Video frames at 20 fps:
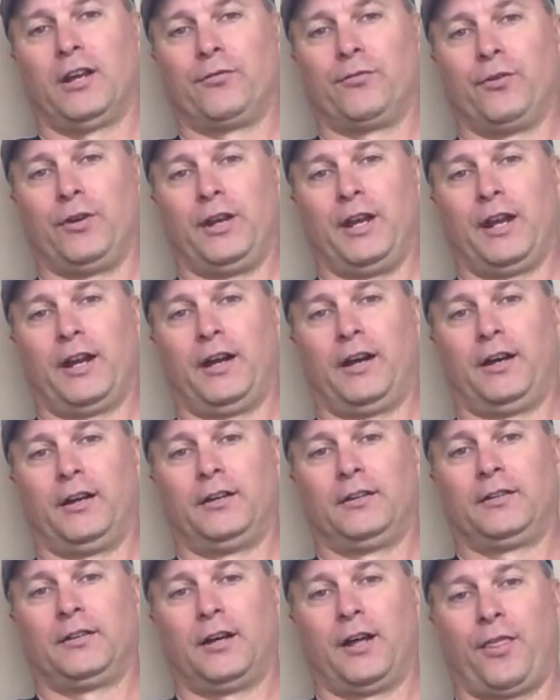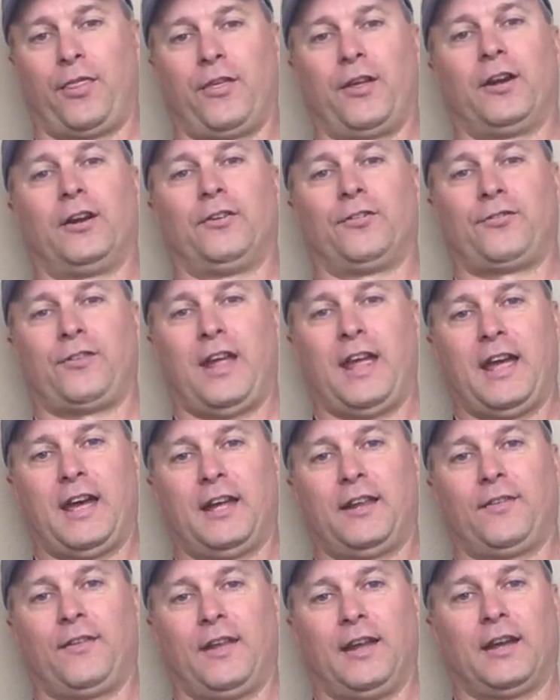If we get a thinner
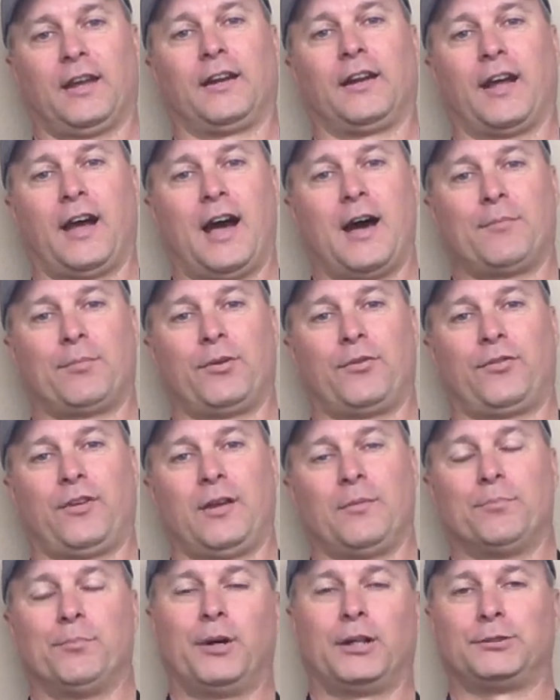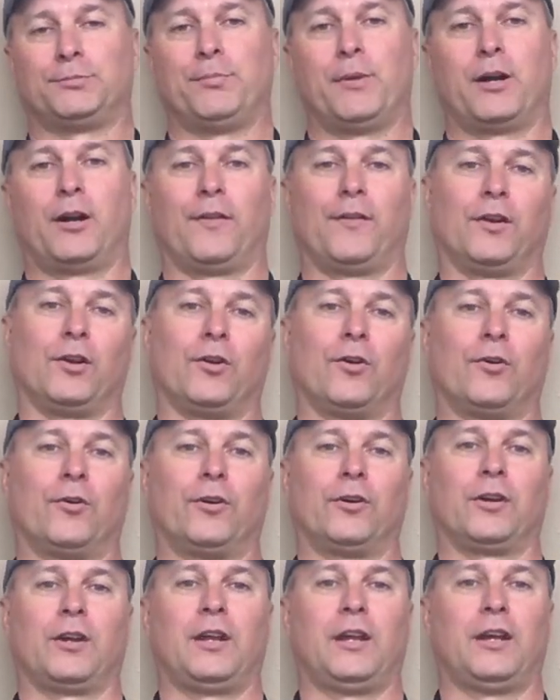stand, they can compensate much better than
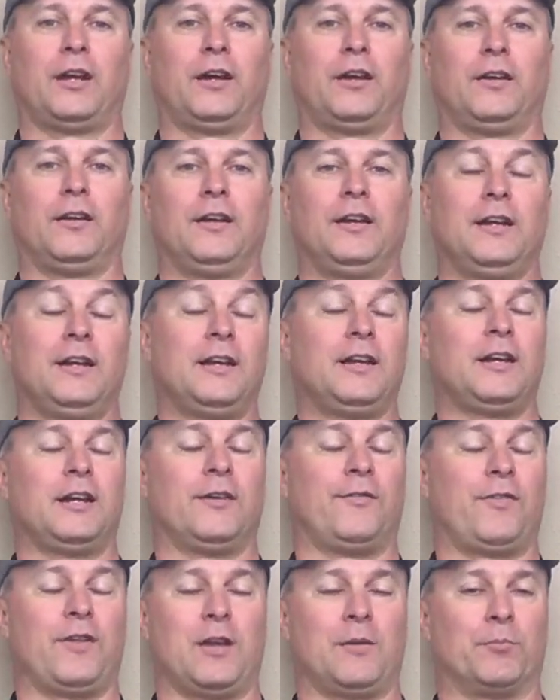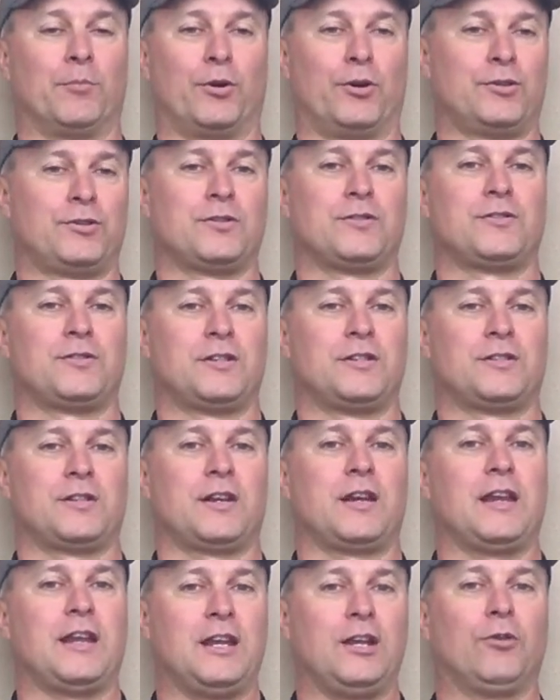corn can. If the emergence
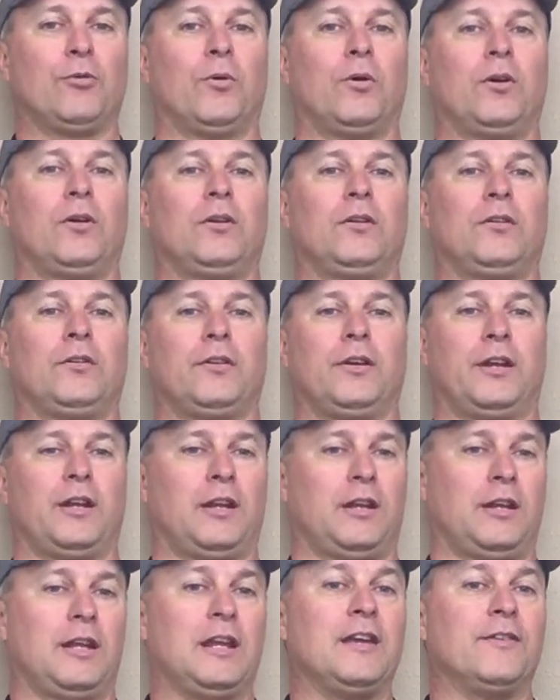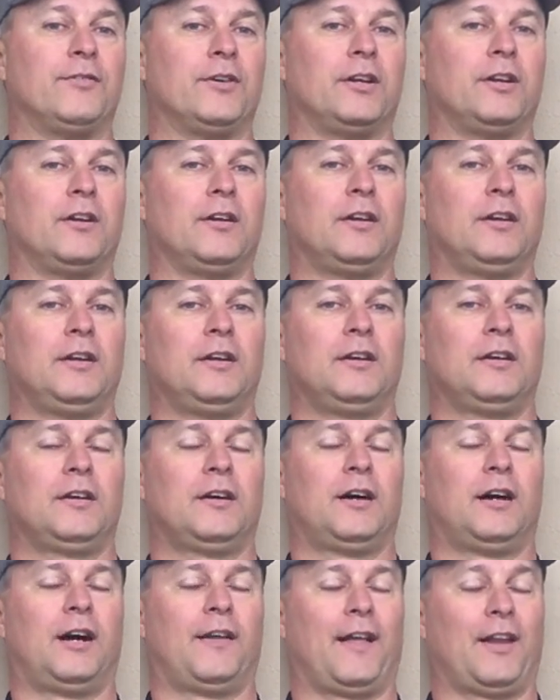isn't equal and even,
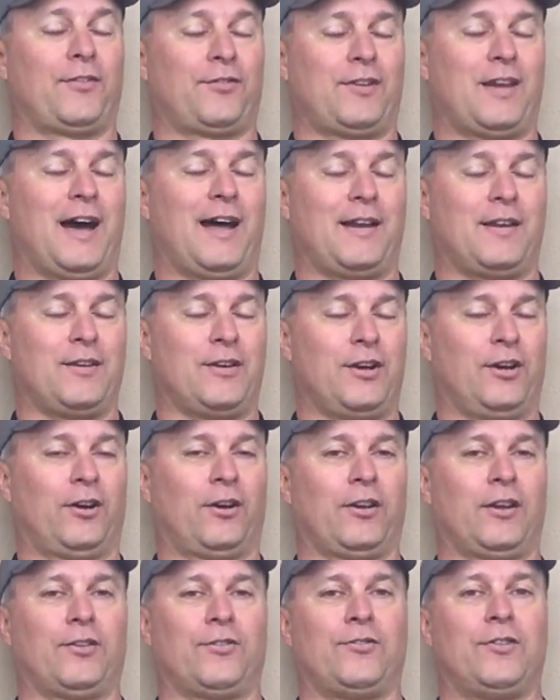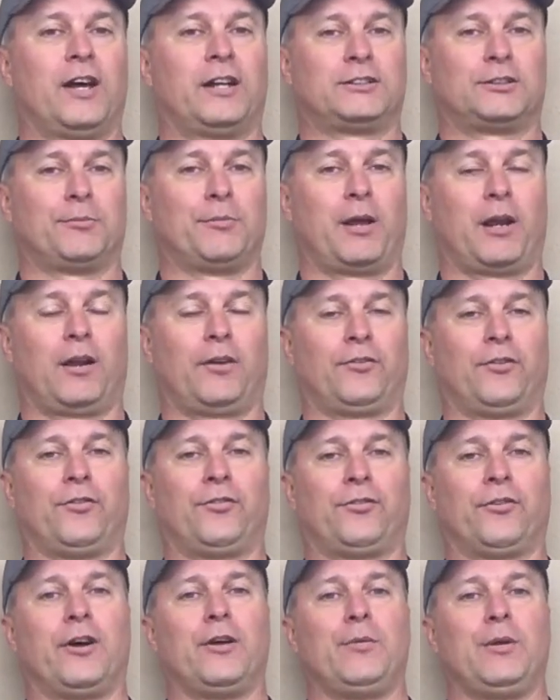that's not nearly as detrimental to
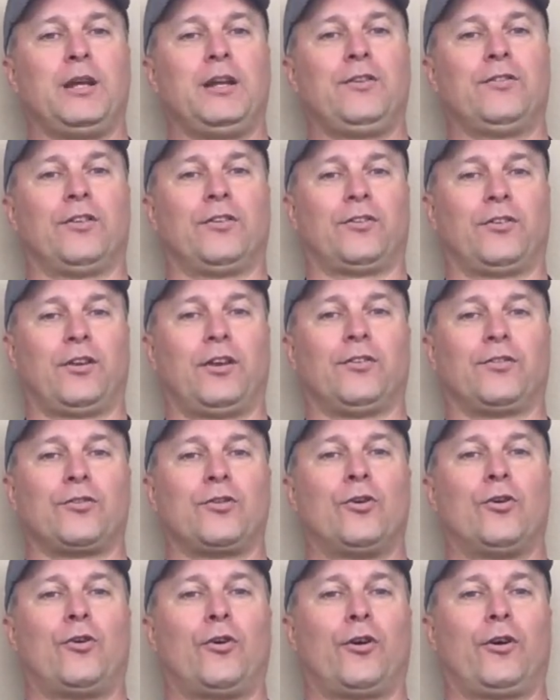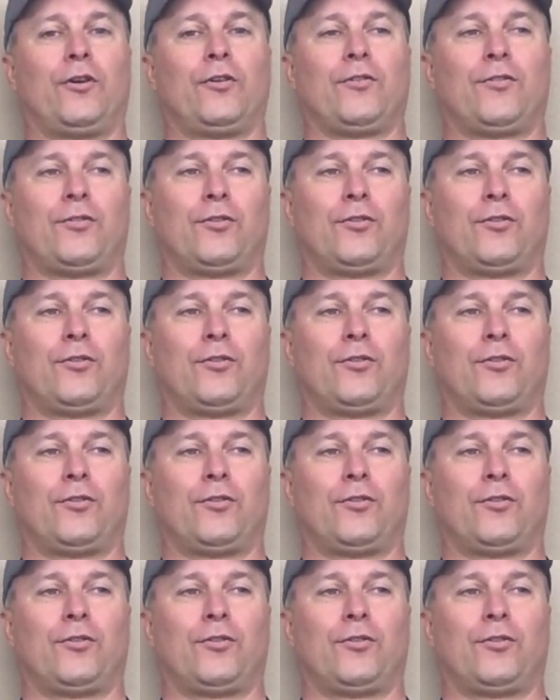soybeans as it is corn.